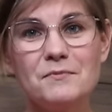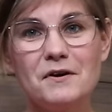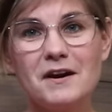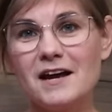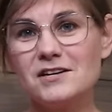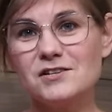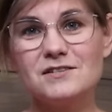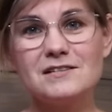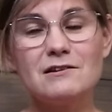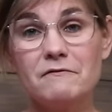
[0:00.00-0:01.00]
But I
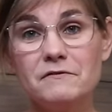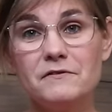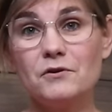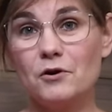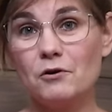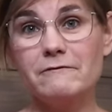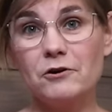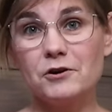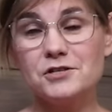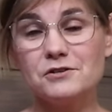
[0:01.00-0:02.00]
just loved her
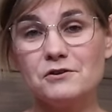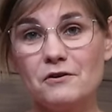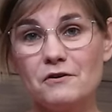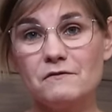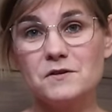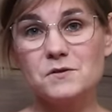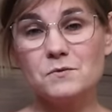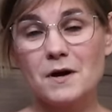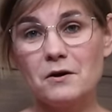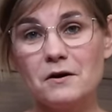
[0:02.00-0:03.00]
version of the
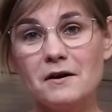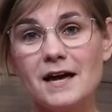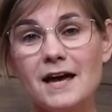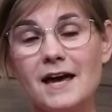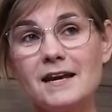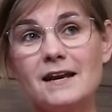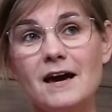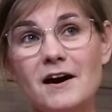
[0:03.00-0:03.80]
sweater. And I